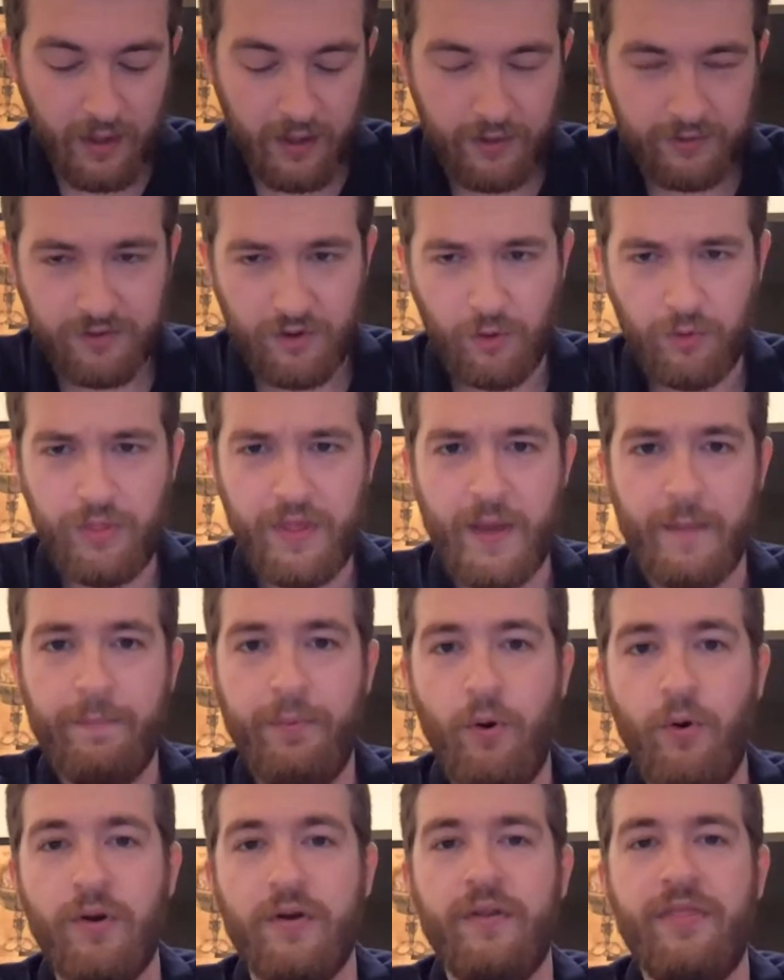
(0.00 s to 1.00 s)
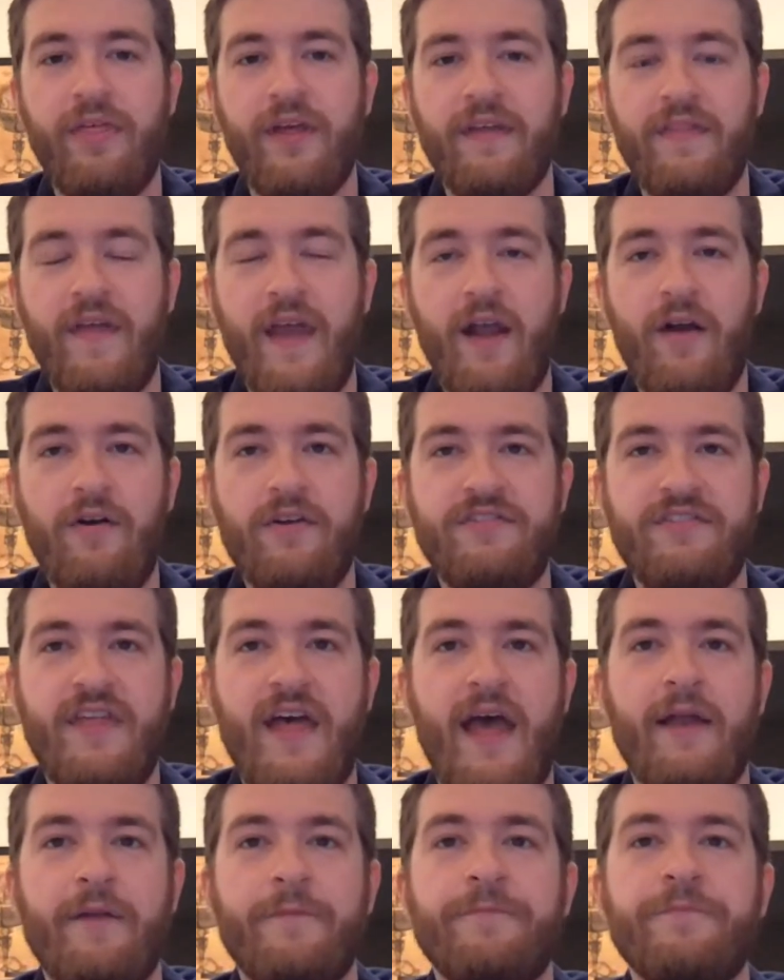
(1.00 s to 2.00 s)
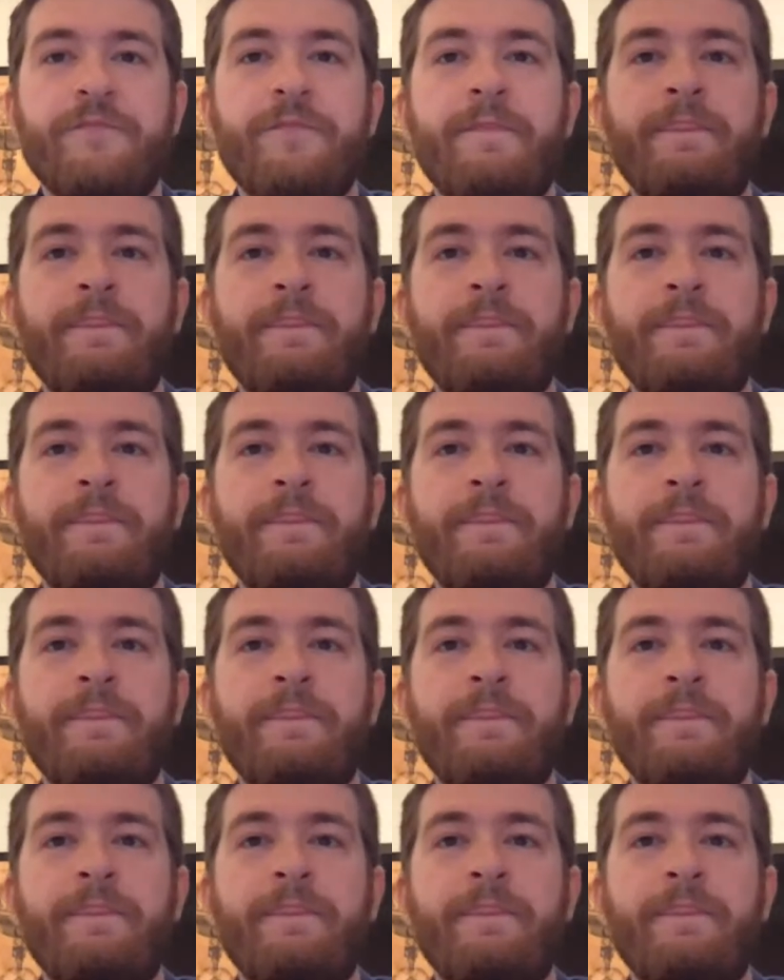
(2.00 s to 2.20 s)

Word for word: So the important thing there is that